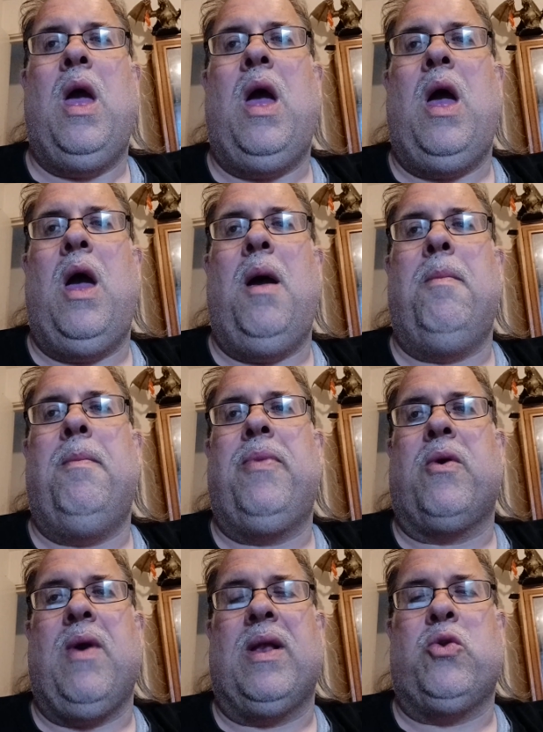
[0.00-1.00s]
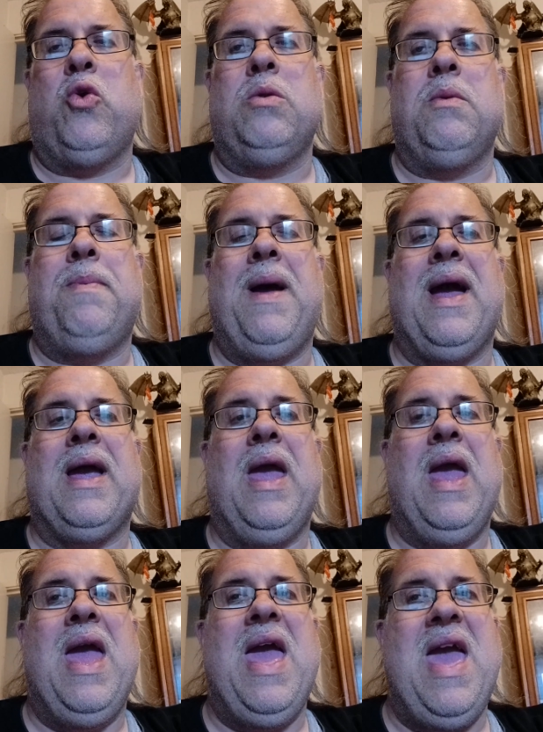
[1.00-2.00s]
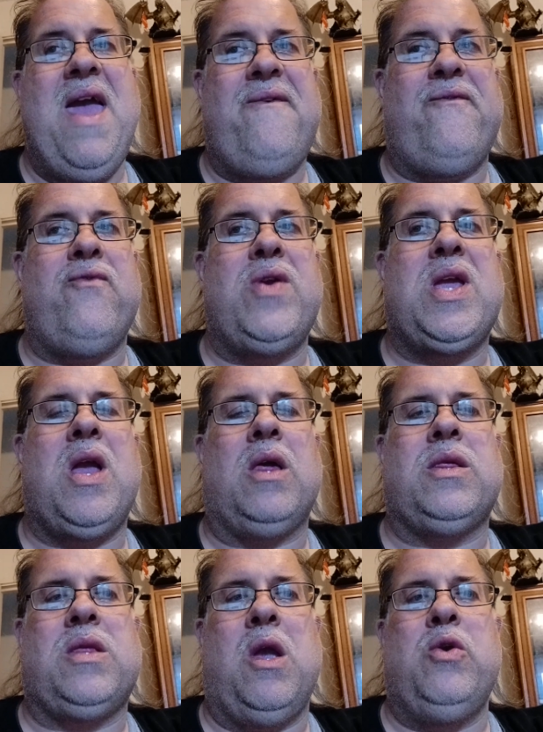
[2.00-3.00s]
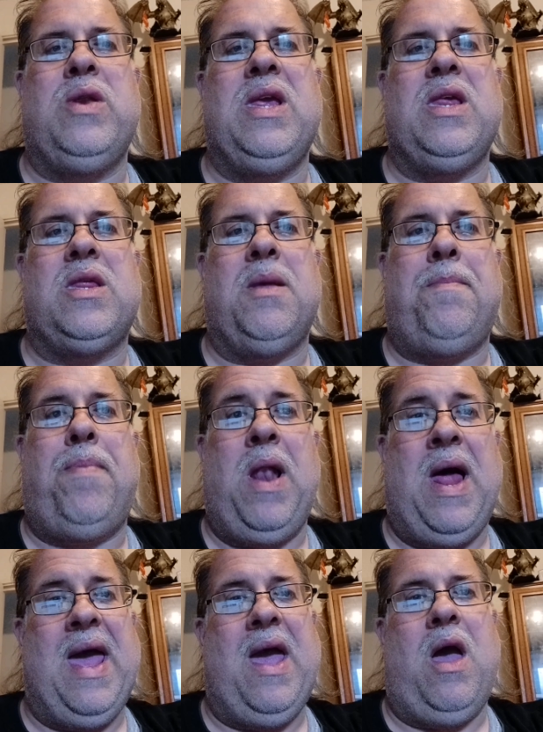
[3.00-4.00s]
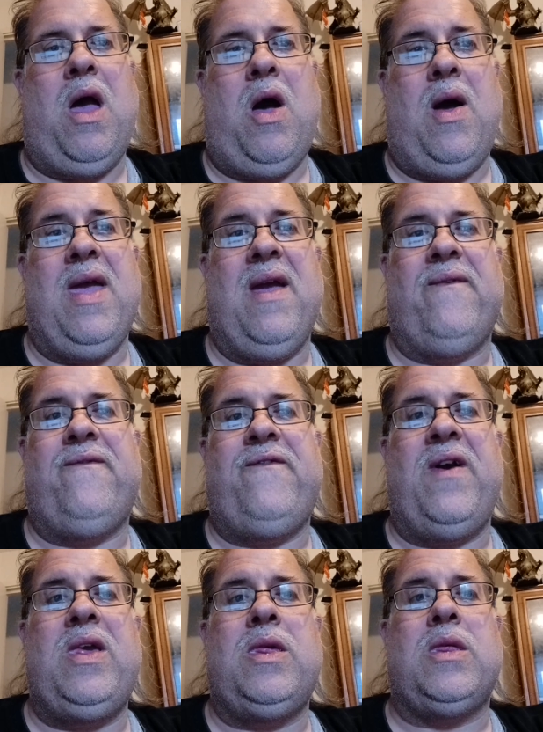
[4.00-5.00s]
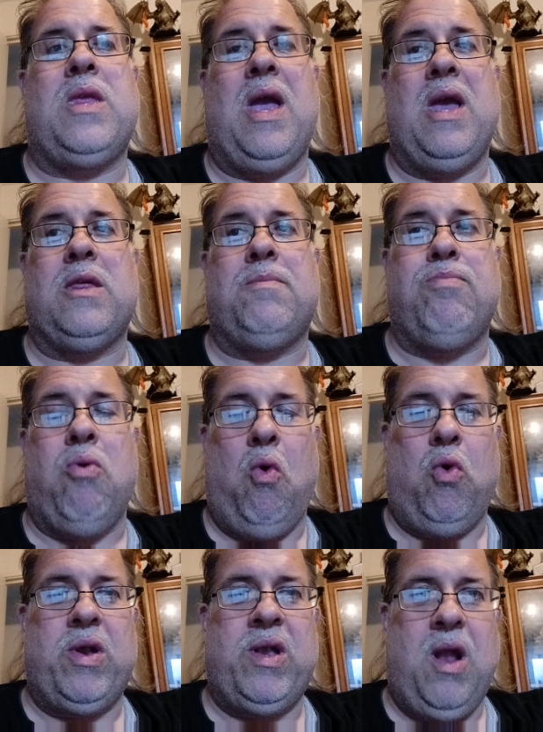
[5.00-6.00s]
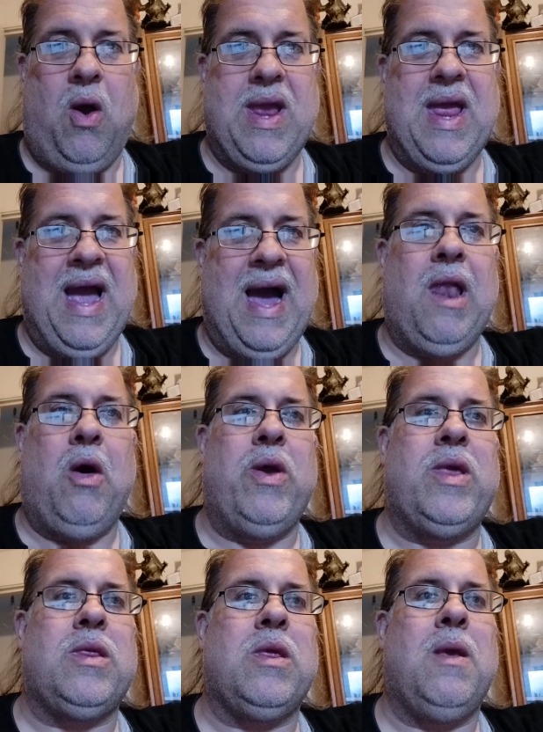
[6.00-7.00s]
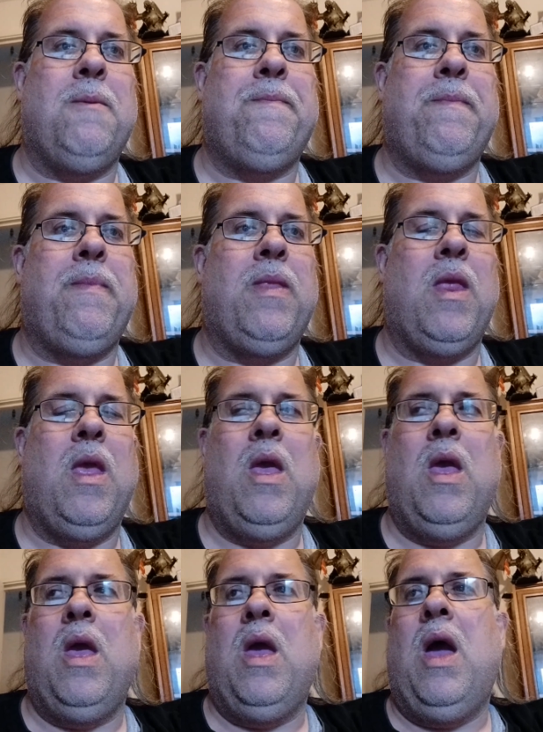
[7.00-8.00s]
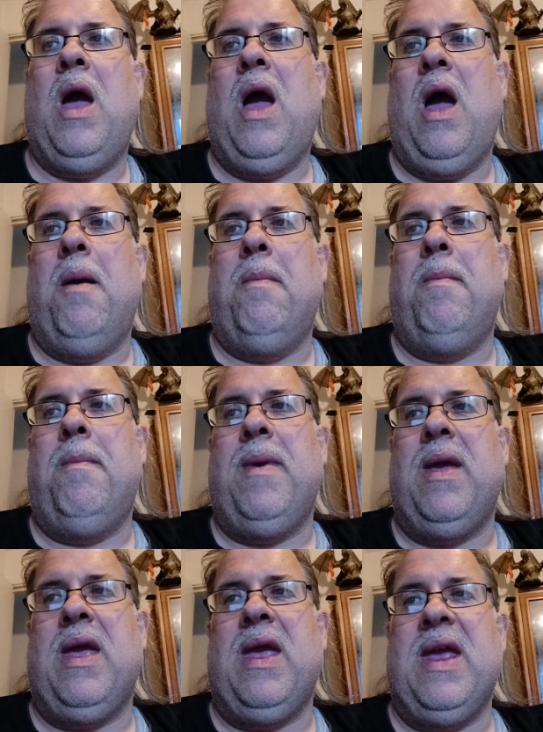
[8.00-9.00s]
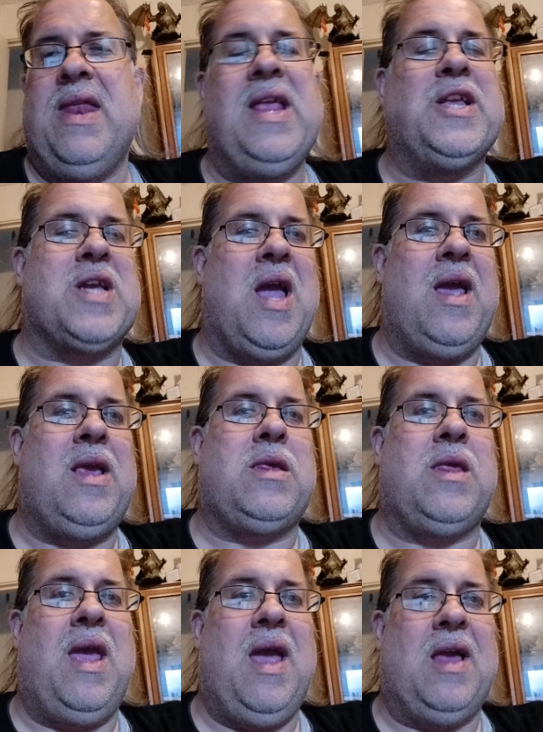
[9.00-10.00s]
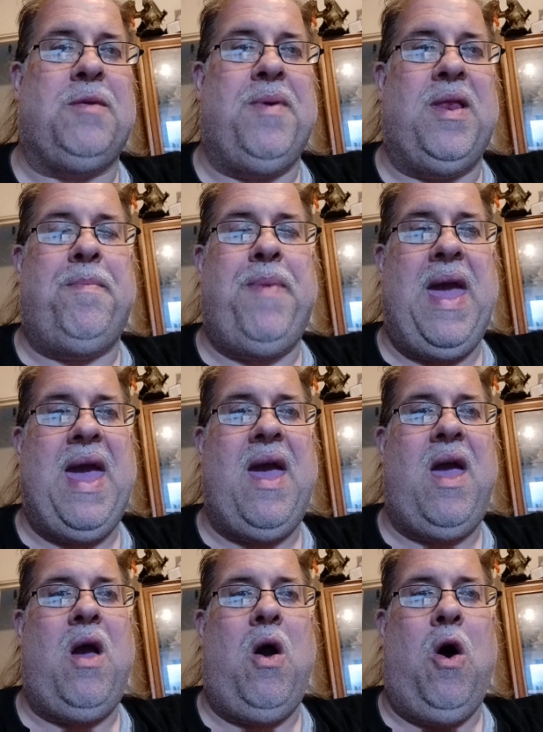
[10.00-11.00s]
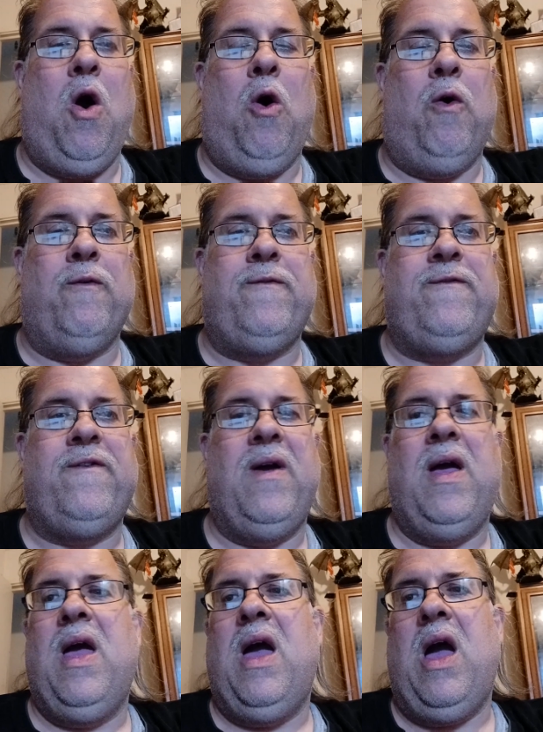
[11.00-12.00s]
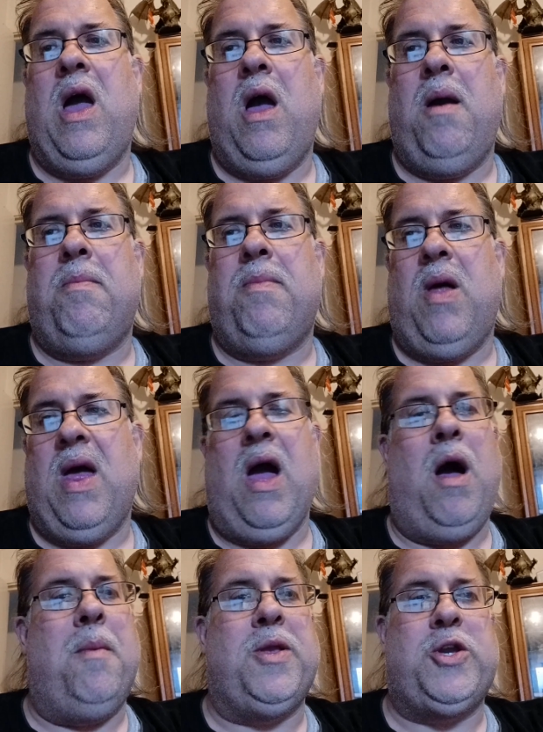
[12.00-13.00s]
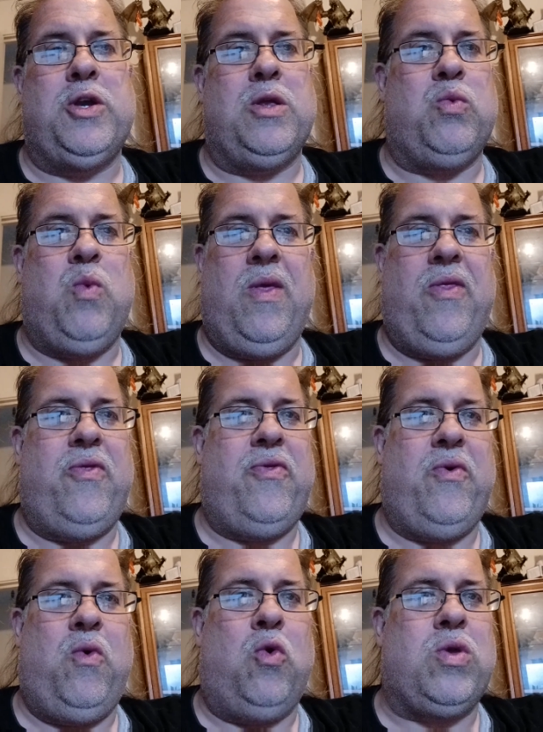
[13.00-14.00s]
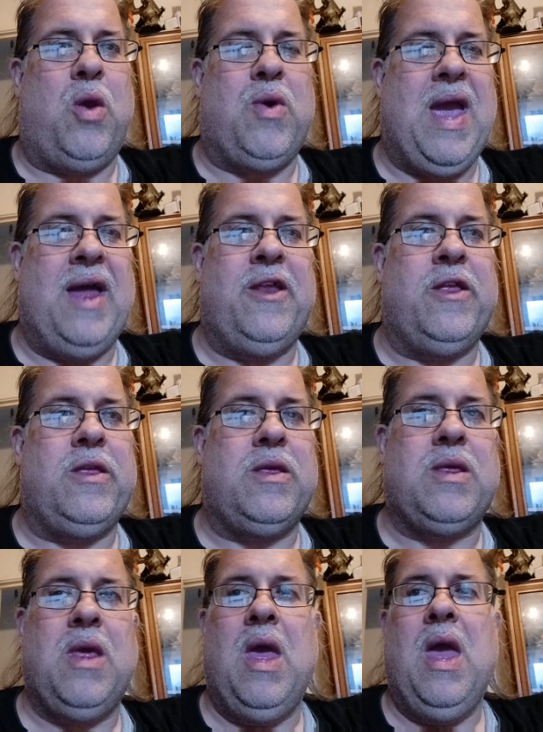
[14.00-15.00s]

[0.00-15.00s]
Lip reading: the Grand Tournament Pack, every Custodes player I have faced has brought Knight allies. In each case, it has been a pair of like armigers with autocannons,